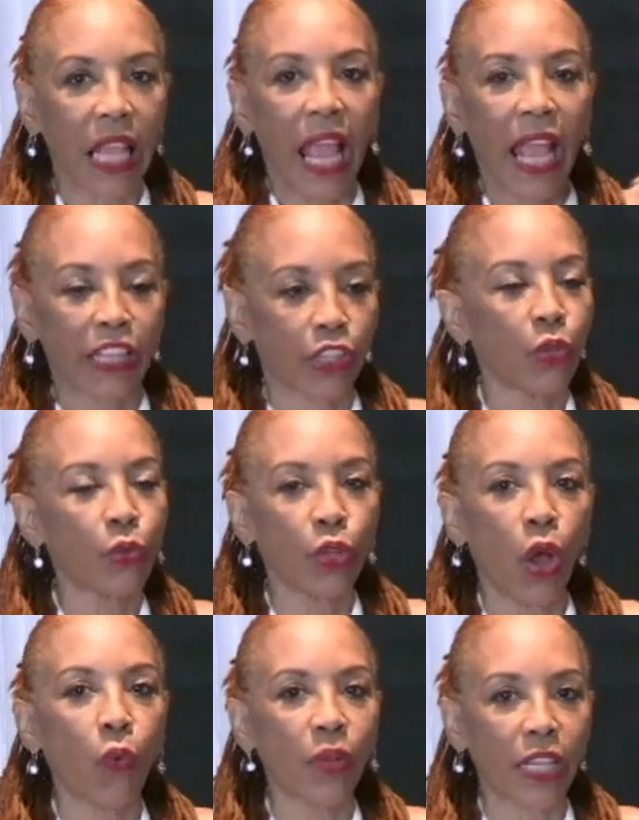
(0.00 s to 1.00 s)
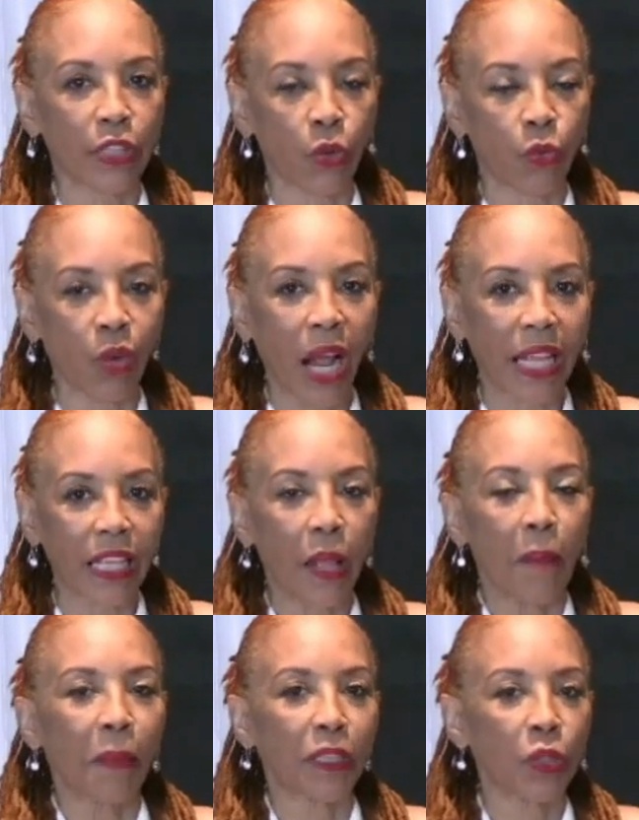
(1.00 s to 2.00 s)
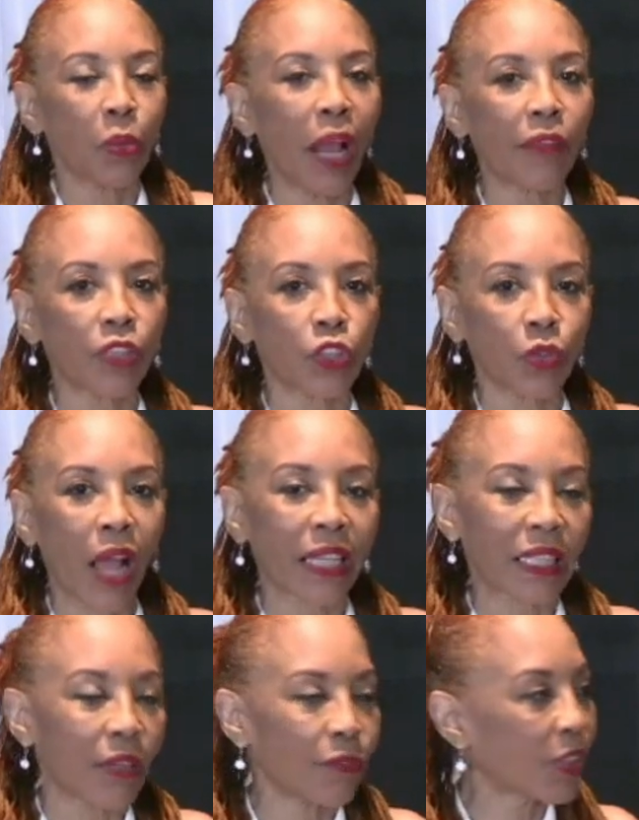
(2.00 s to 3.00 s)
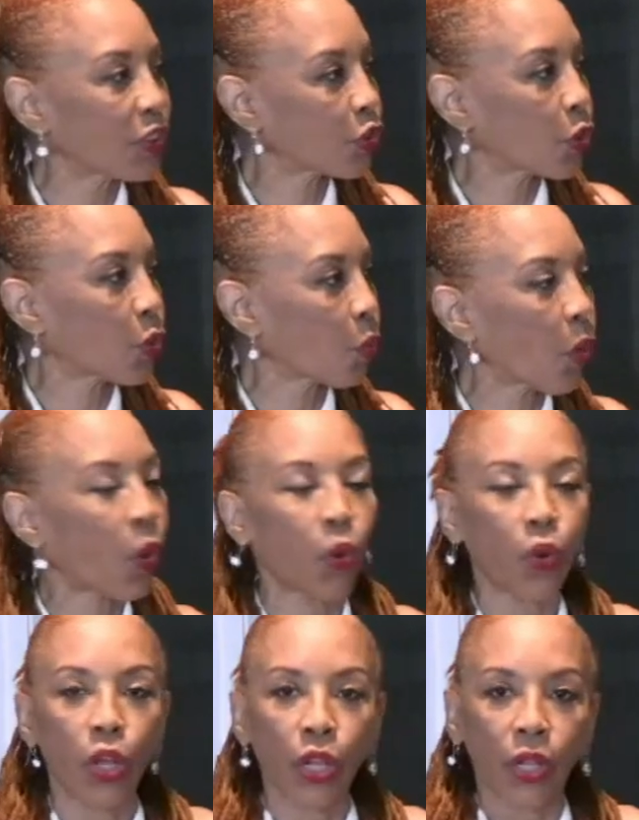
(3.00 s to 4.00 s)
And you know that you're right, but you have to try to convince to the world